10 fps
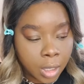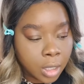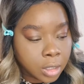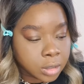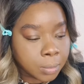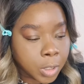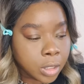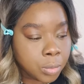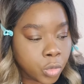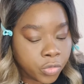so I'm
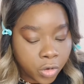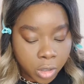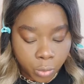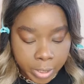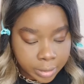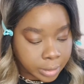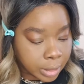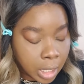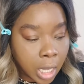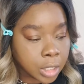gonna move on with
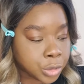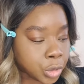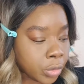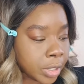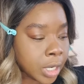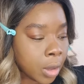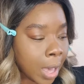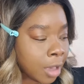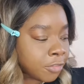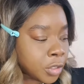contouring. Now,
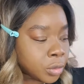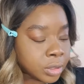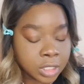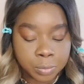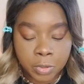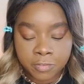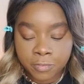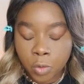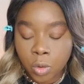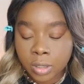I've used this
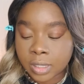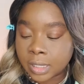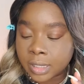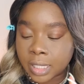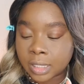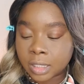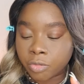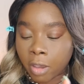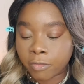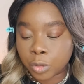before. This is the
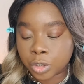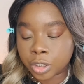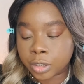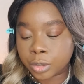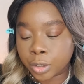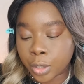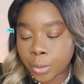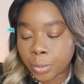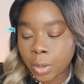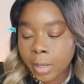Revolution
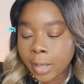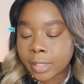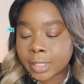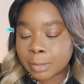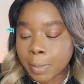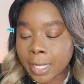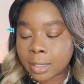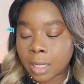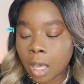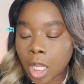Glow
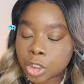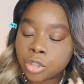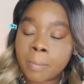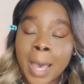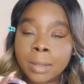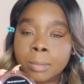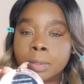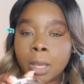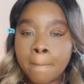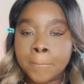Splendor Ultra Matte
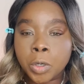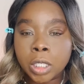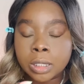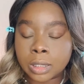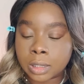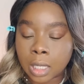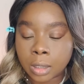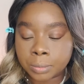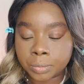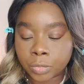Bronzer,
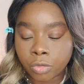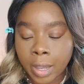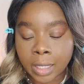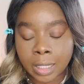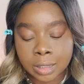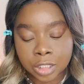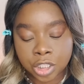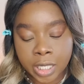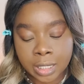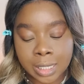right? And the
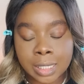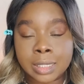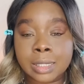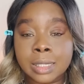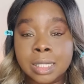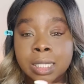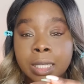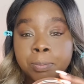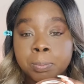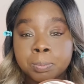shade is
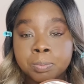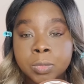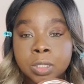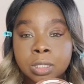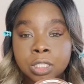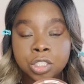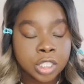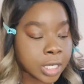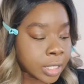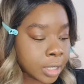Deep. This is the
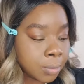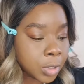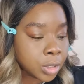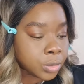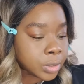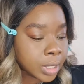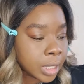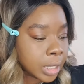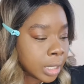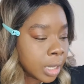shade that I'm using.